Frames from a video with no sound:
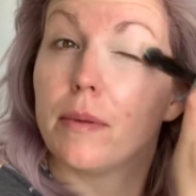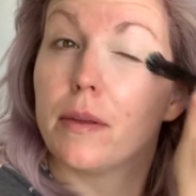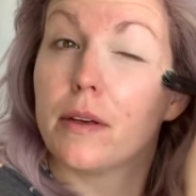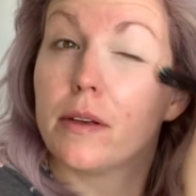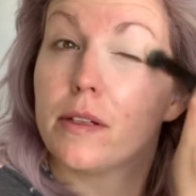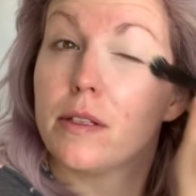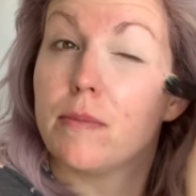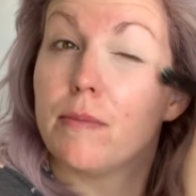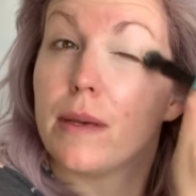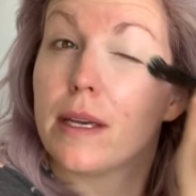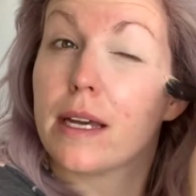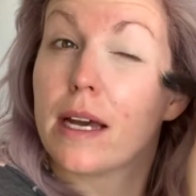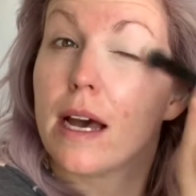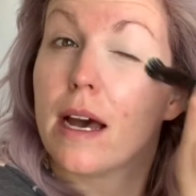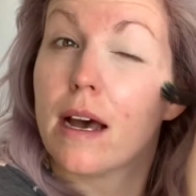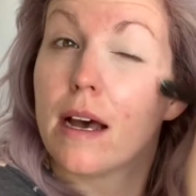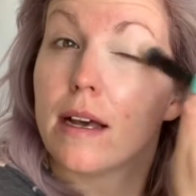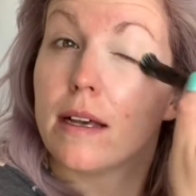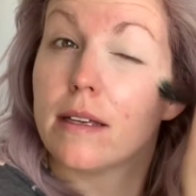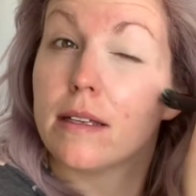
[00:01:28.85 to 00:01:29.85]
looks
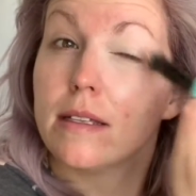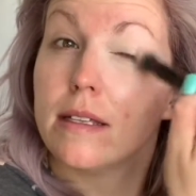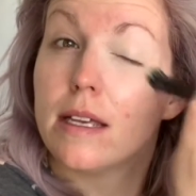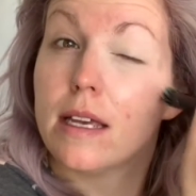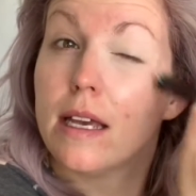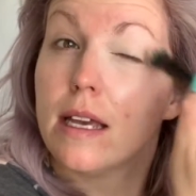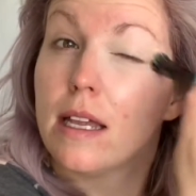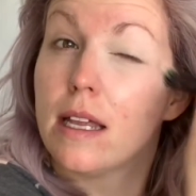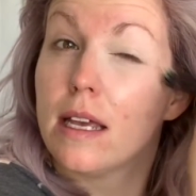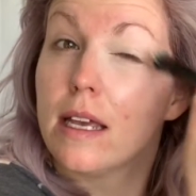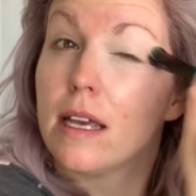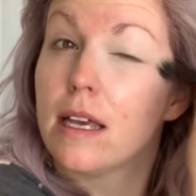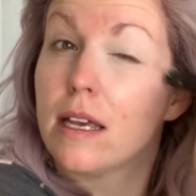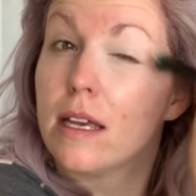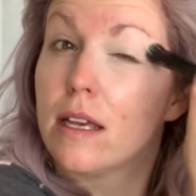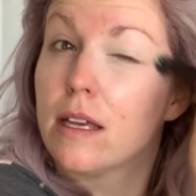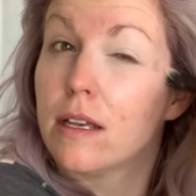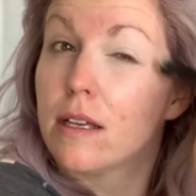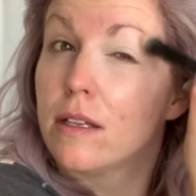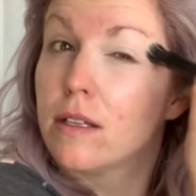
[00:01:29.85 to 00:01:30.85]
because it
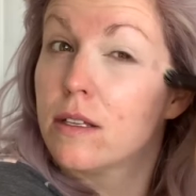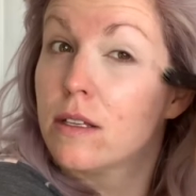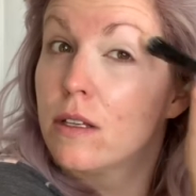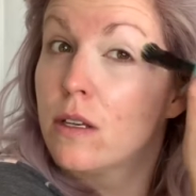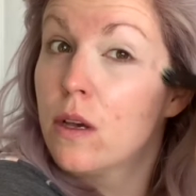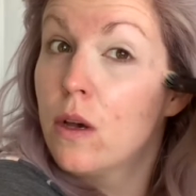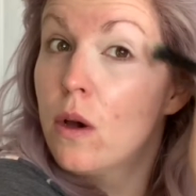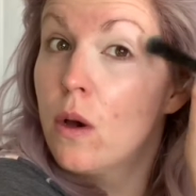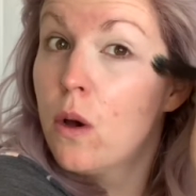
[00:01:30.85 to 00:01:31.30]
is